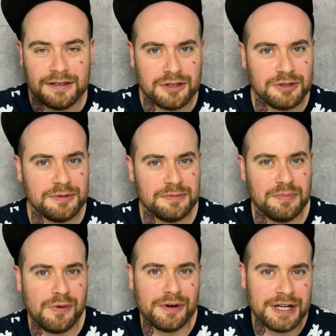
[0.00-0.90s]
It's also
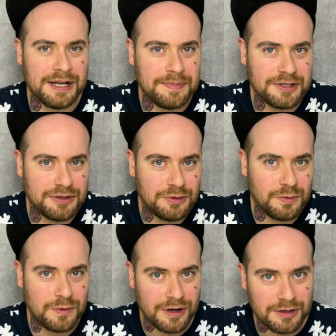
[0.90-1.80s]
important in episode
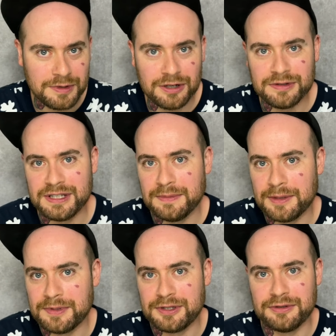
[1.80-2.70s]
one, we don't see him in
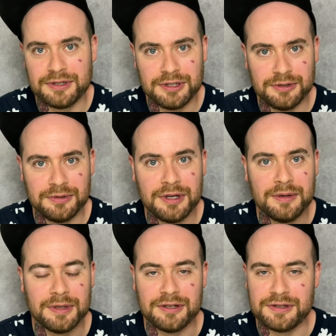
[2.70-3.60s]
episode two,
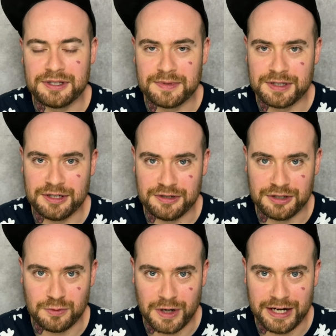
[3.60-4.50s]
but there's this
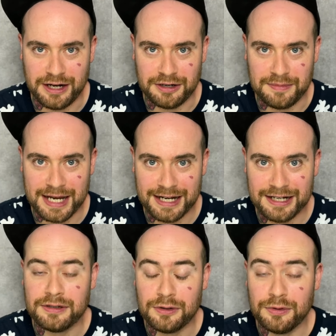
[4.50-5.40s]
mysterious white-haired
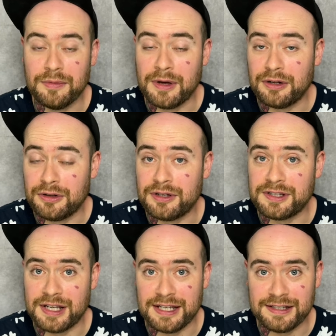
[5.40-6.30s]
man who the mother-in-law
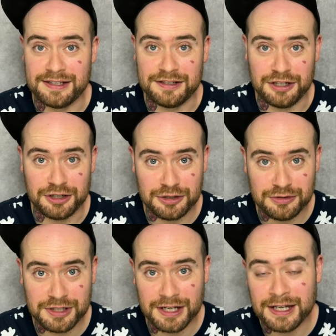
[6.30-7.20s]
says is
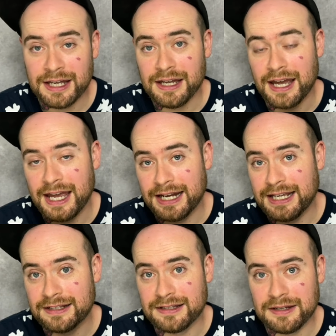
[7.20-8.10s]
Yakuza, and
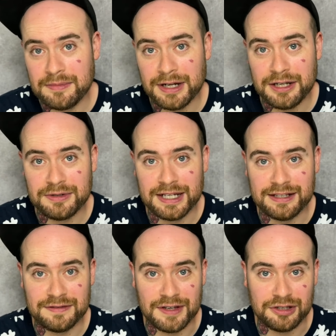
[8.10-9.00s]
he is somebody who
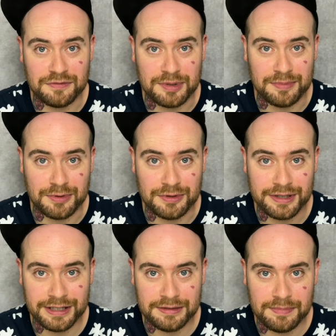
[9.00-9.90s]
takes advantage of people
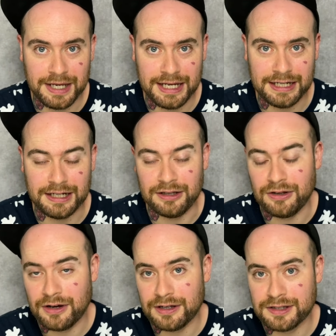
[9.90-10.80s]
in pain and
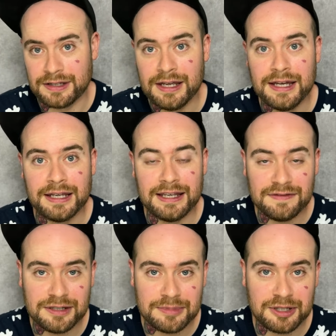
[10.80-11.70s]
loss,
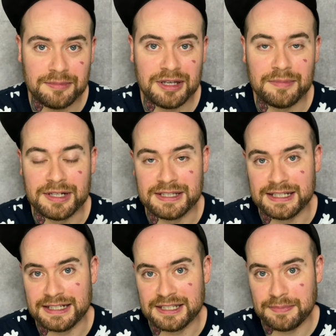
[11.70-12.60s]
gives them something but isn't
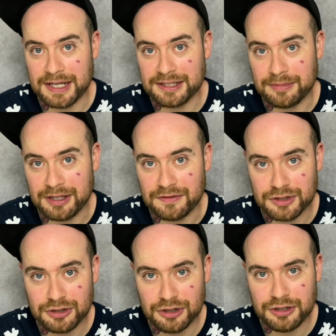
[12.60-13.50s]
going to expect something in
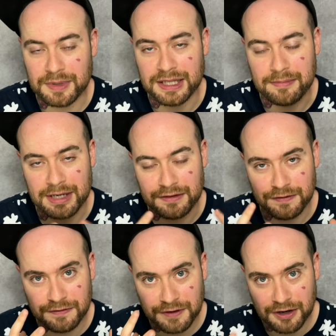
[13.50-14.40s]
return, but they made a
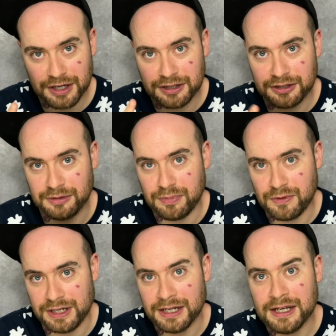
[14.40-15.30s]
very clear
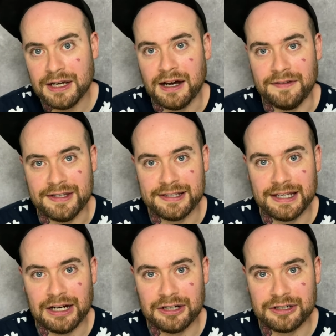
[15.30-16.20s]
point of this
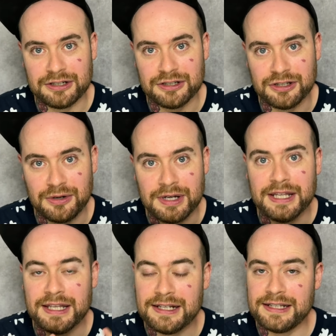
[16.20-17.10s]
character, so
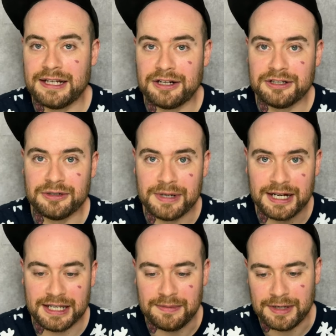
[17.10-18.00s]
that is a character we got
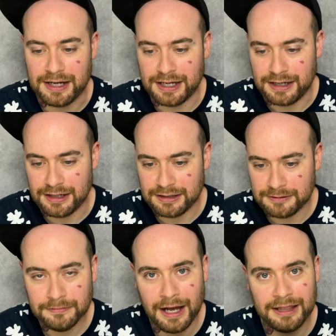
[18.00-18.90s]
to keep an eye on.
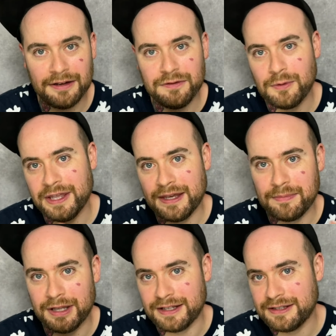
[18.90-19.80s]
I love the way they
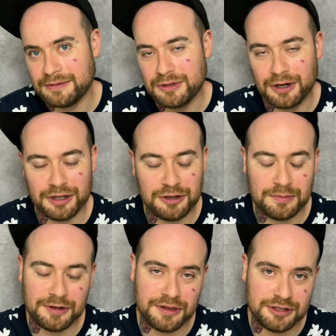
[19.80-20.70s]
blend some dark
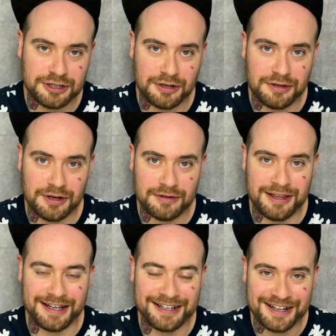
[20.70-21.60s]
humor in this show, though,
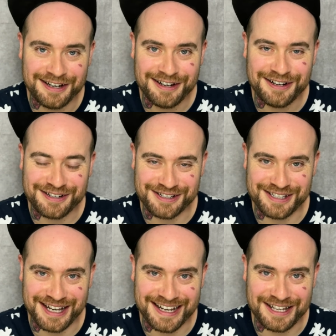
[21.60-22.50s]
like her
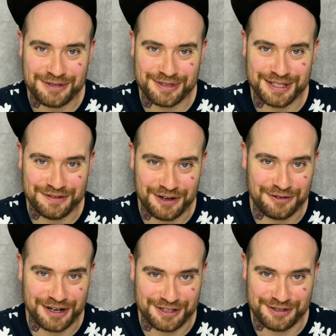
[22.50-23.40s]
saying he used to give out
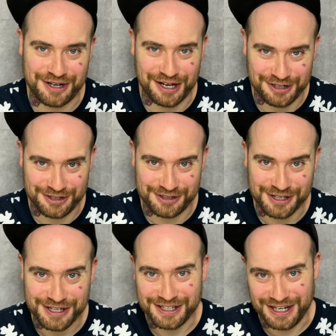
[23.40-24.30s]
rice crackers,
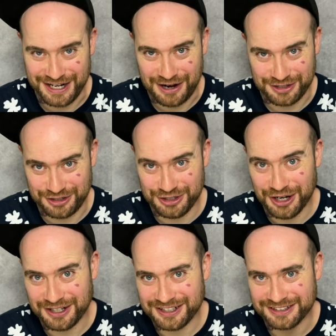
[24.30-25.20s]
and now it's
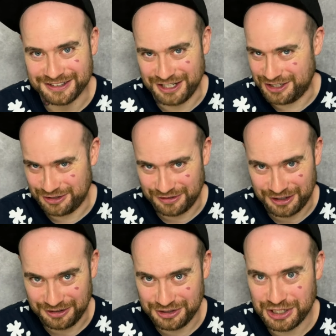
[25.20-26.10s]
junk, like just
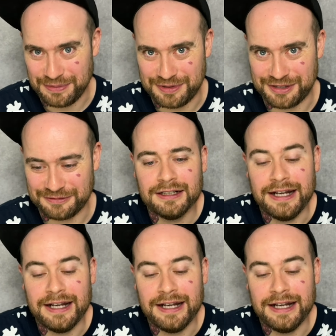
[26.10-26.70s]
regular chips.